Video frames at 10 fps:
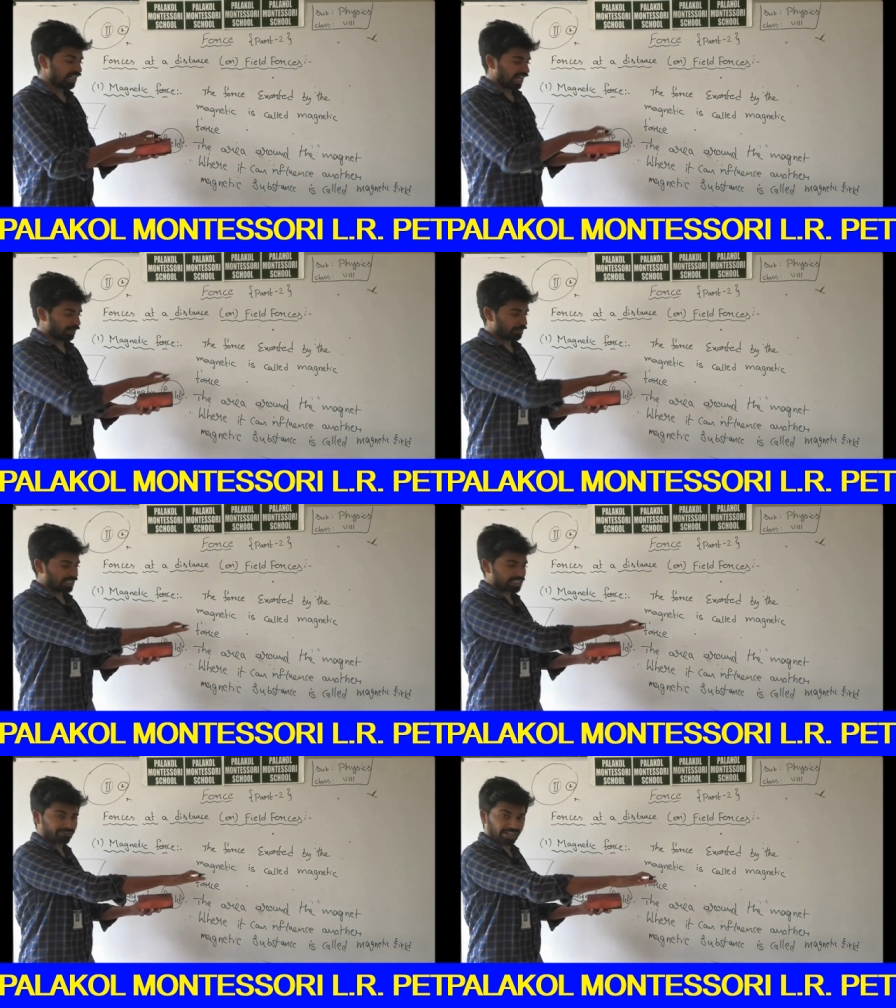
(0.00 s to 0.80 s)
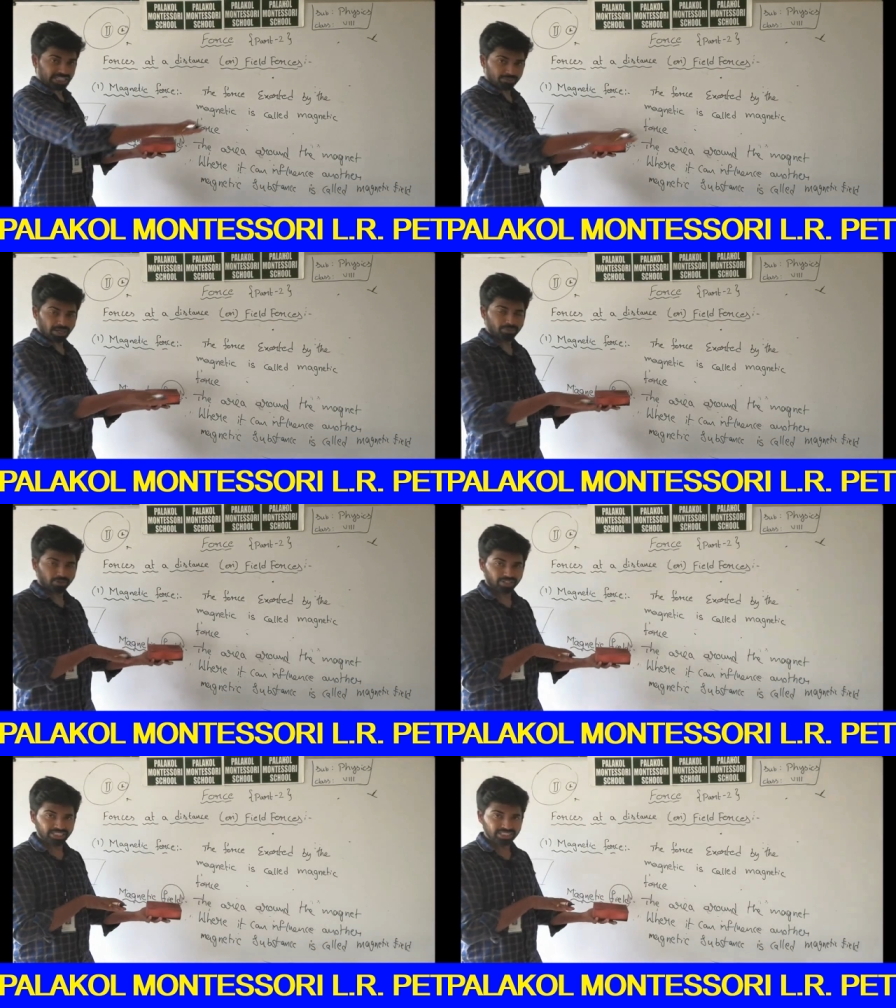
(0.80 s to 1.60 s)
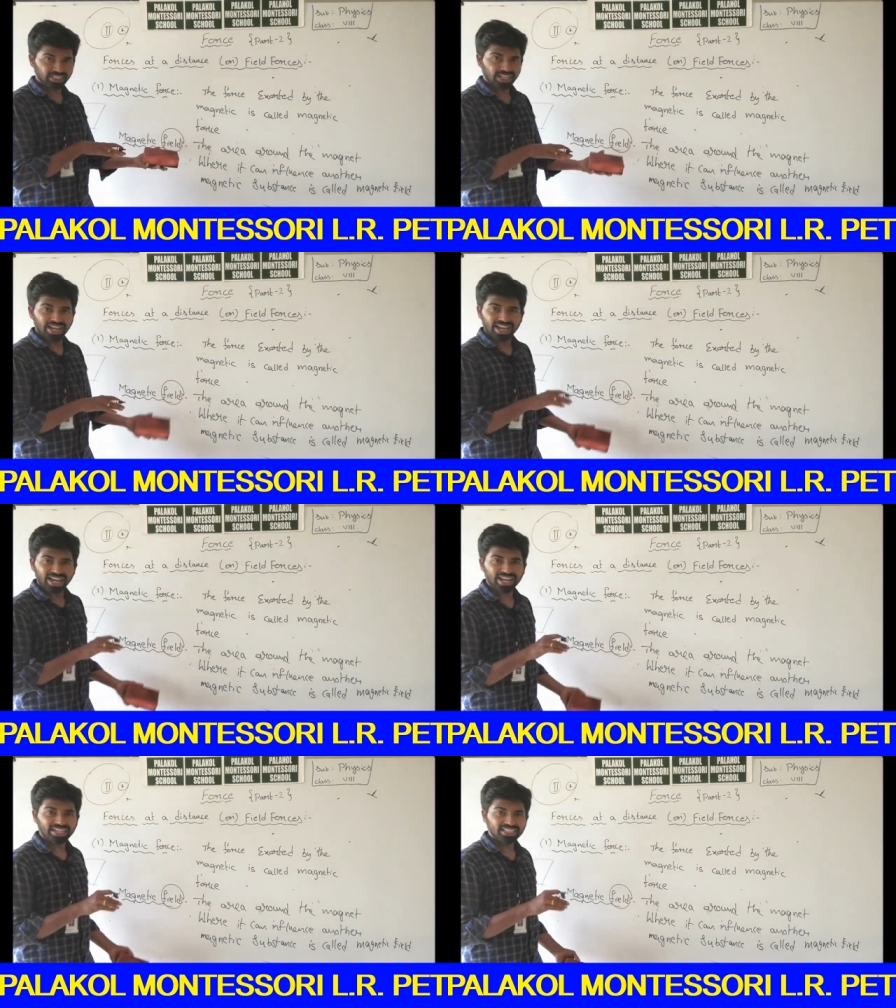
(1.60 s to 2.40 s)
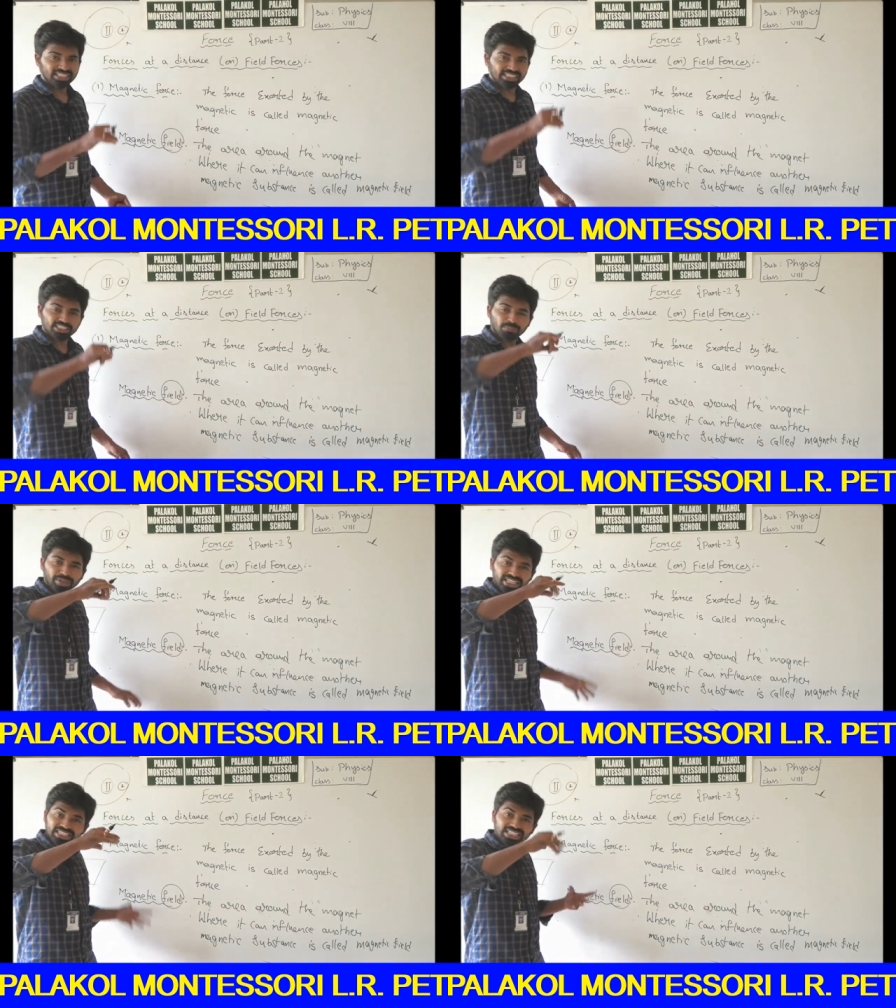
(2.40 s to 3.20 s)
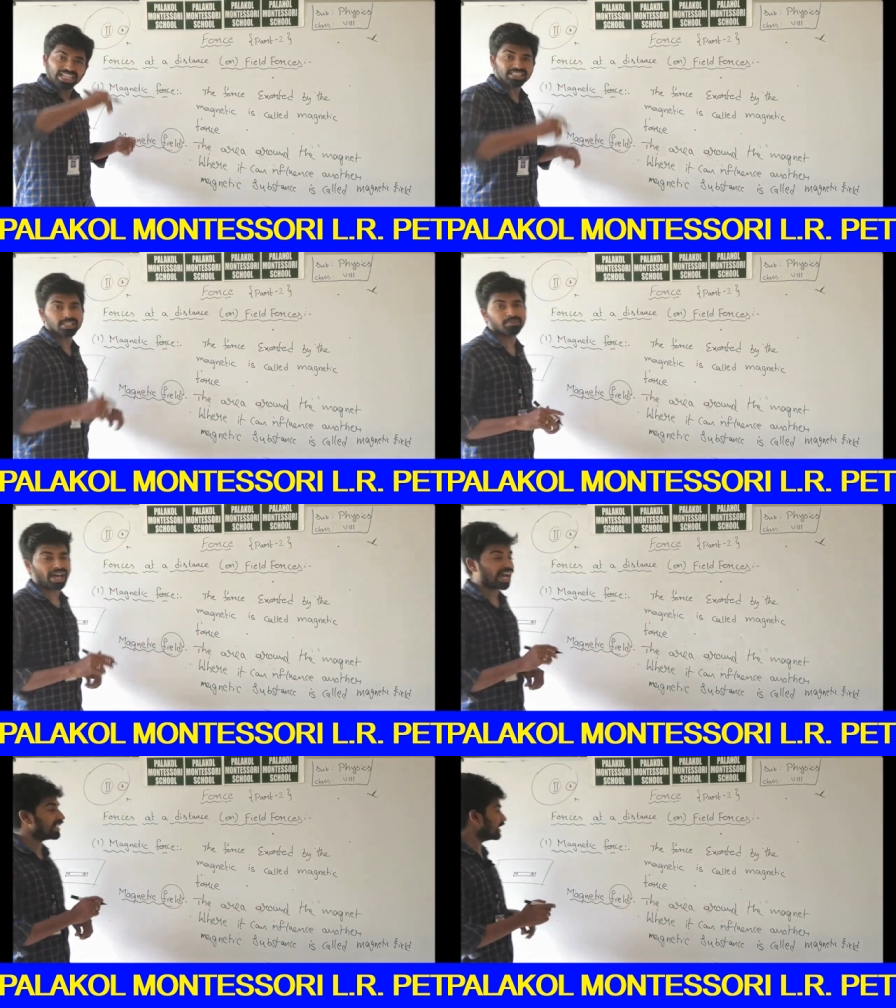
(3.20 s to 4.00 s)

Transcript: and place a white paper on it and sprinkle some iron